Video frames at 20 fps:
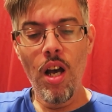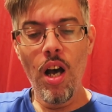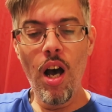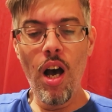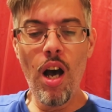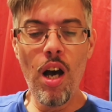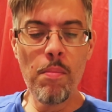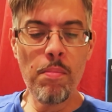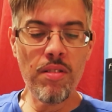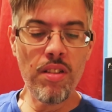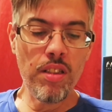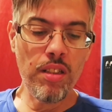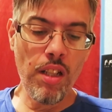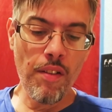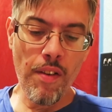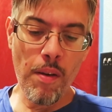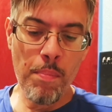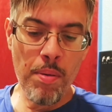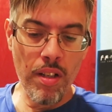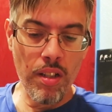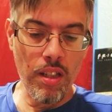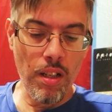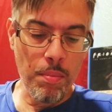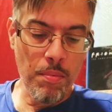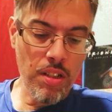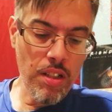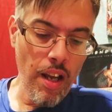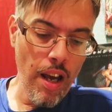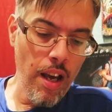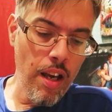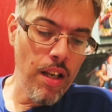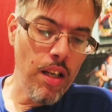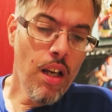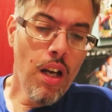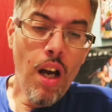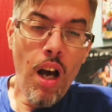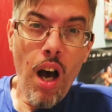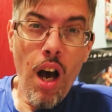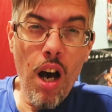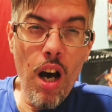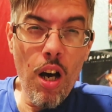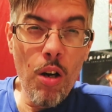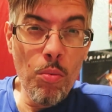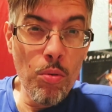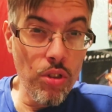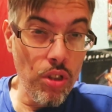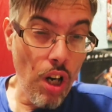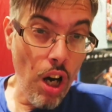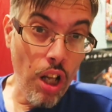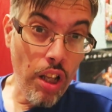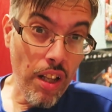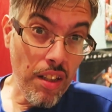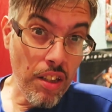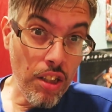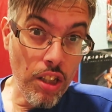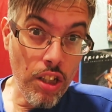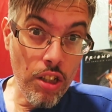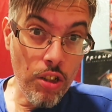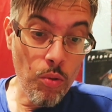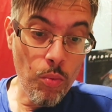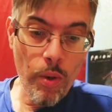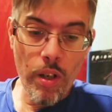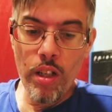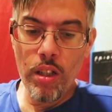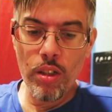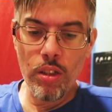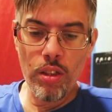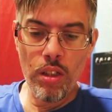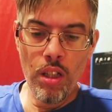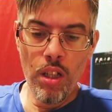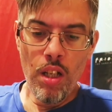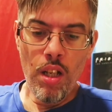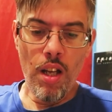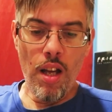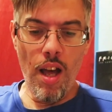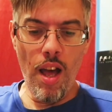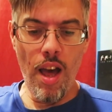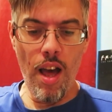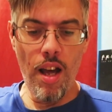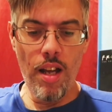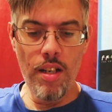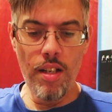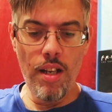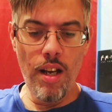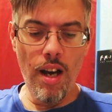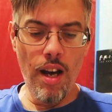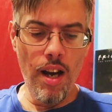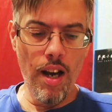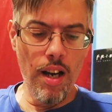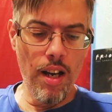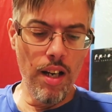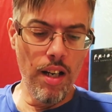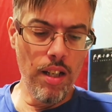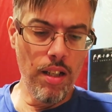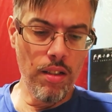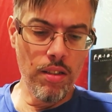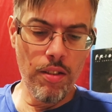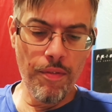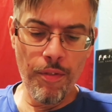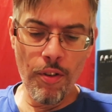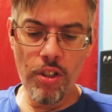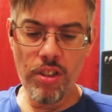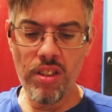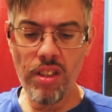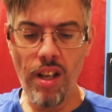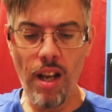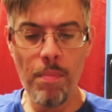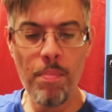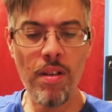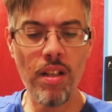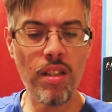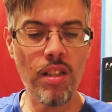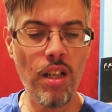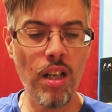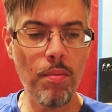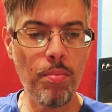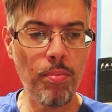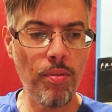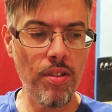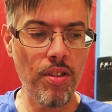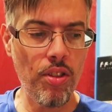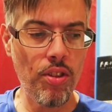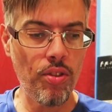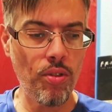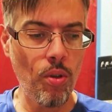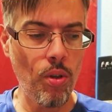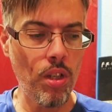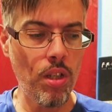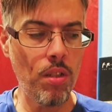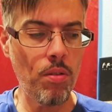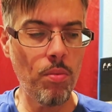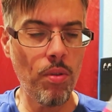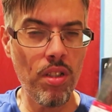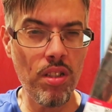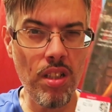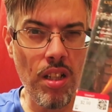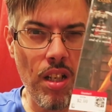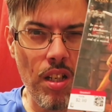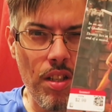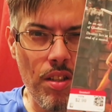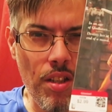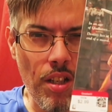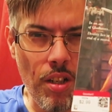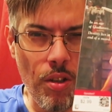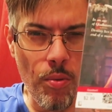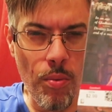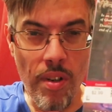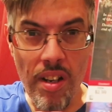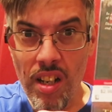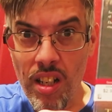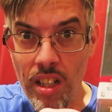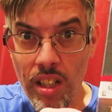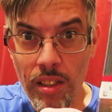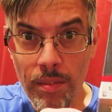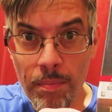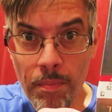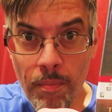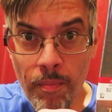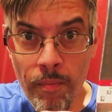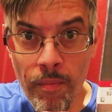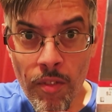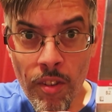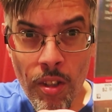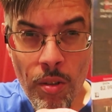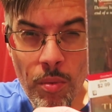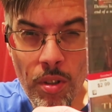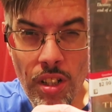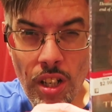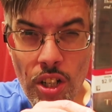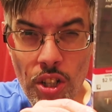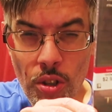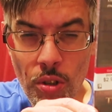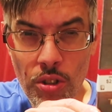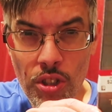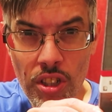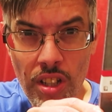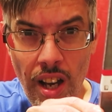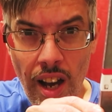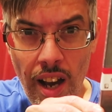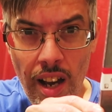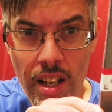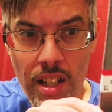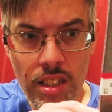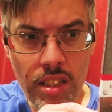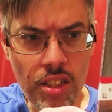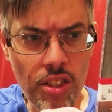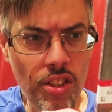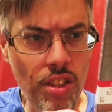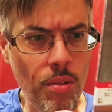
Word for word: But the stuff I picked up today was all at the Goodwill, and the first thing I picked up in the store was The Arena, which I showed you guys.